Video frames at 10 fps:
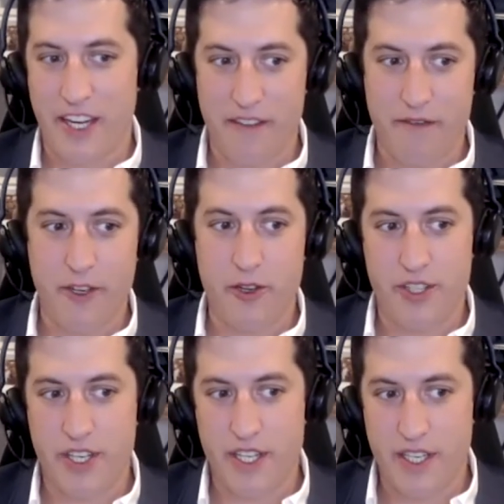
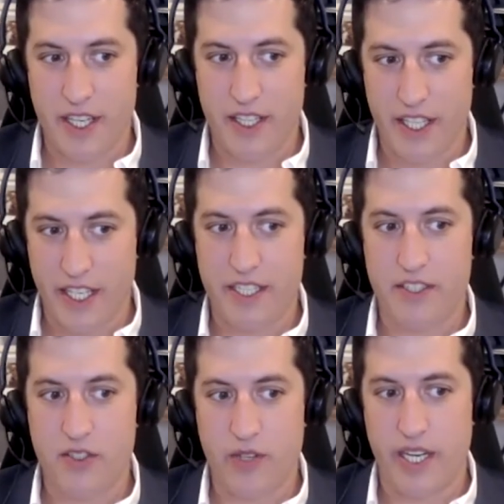confusion in the
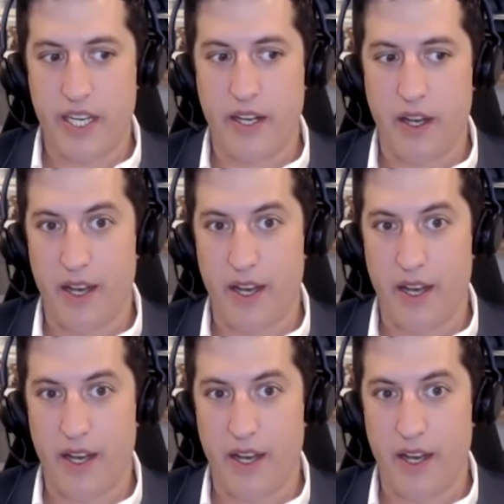industry